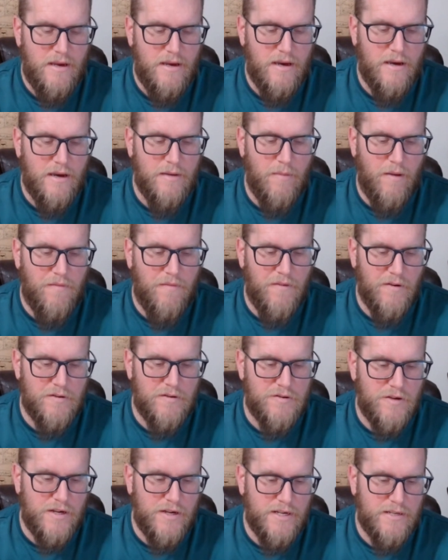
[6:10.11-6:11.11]
I
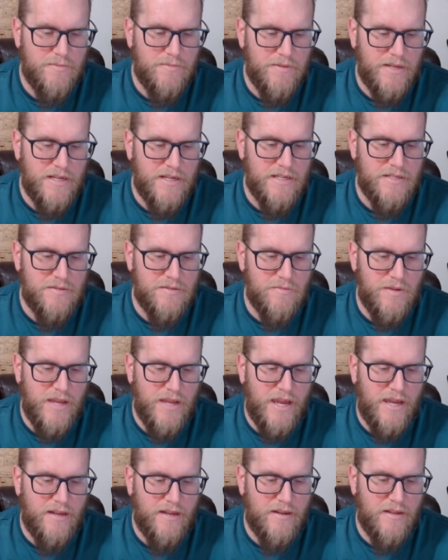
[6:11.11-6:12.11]
felt tricked because we
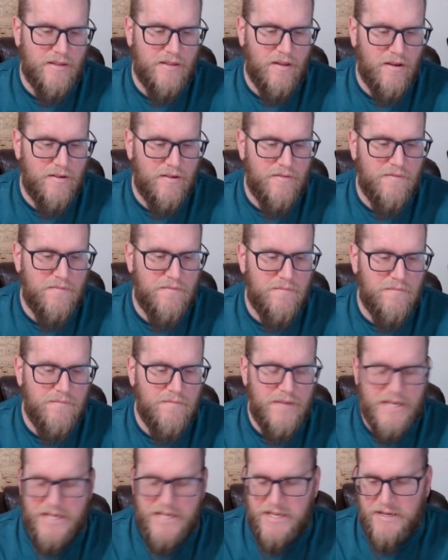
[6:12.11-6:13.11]
had a lot of
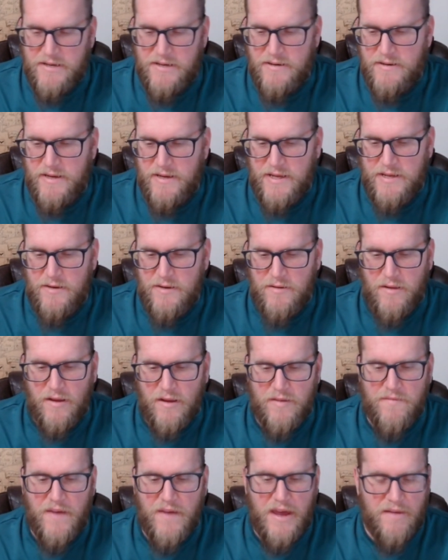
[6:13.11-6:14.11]
media and a
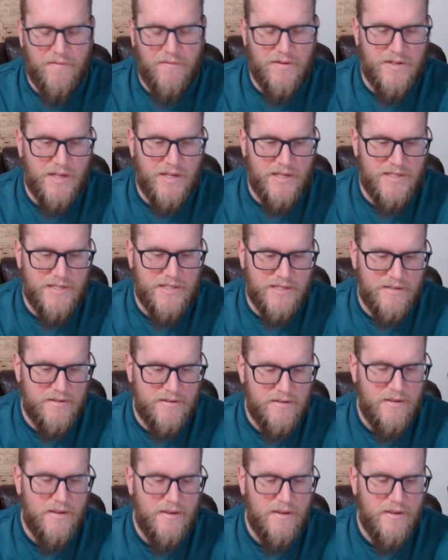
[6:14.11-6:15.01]
lot of advertising,